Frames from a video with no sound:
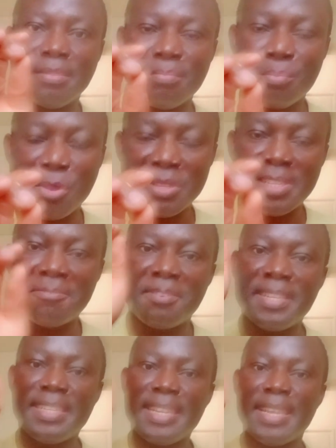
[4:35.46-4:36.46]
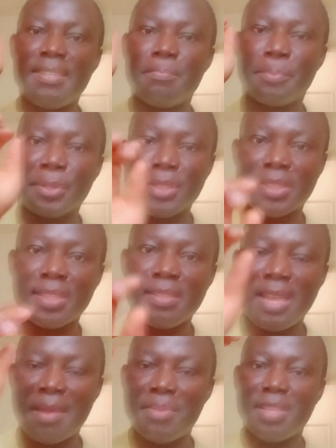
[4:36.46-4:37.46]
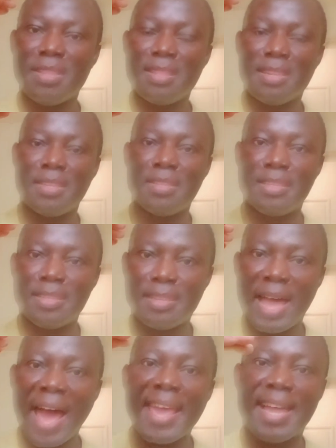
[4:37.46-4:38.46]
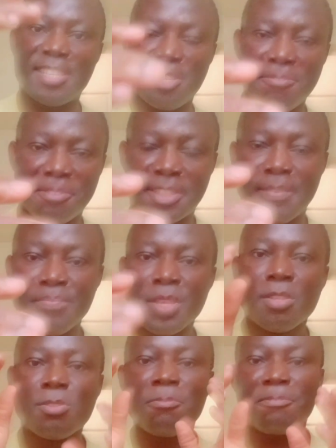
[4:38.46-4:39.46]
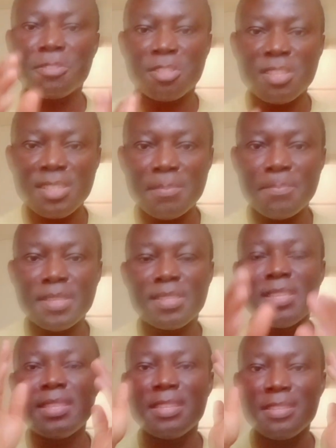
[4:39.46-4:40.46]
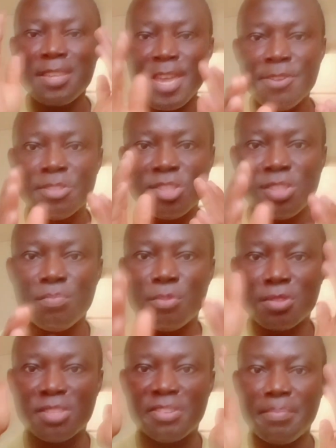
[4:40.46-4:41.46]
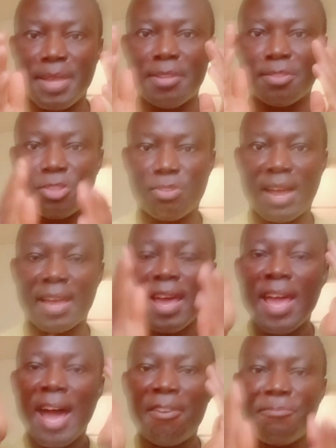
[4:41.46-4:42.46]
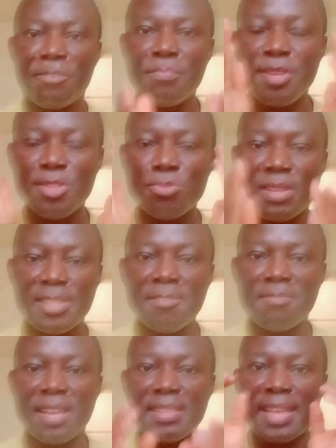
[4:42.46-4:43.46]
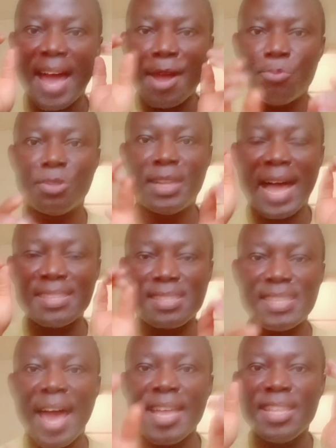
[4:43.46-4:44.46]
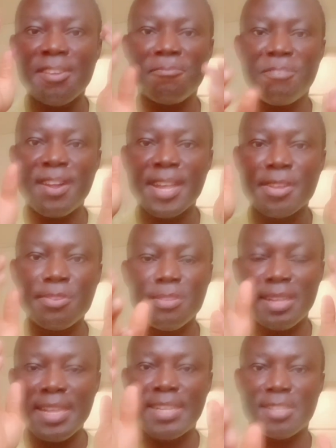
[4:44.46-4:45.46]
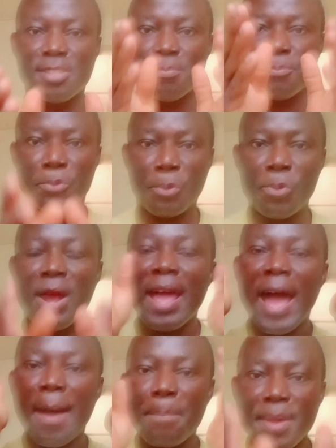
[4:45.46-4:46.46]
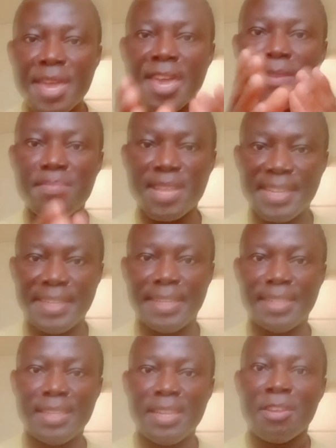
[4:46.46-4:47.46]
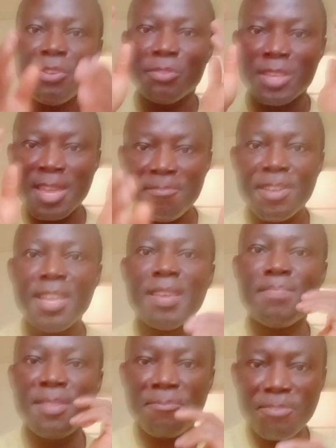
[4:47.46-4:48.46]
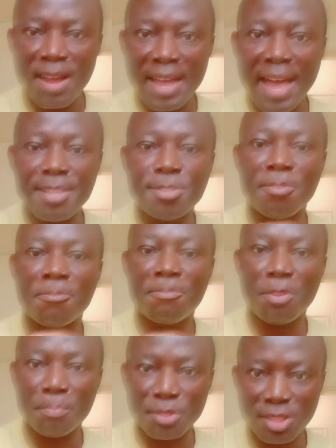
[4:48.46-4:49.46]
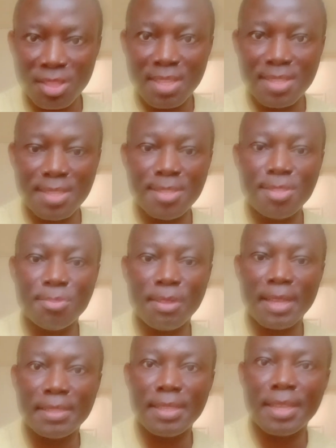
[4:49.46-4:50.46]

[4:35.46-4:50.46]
motivated person, the high achiever. So for such a person, he or she must remain on track. And for me to achieve that, I will assign a very good leadership role and make him the head, giving him different kinds of opportunities to excel.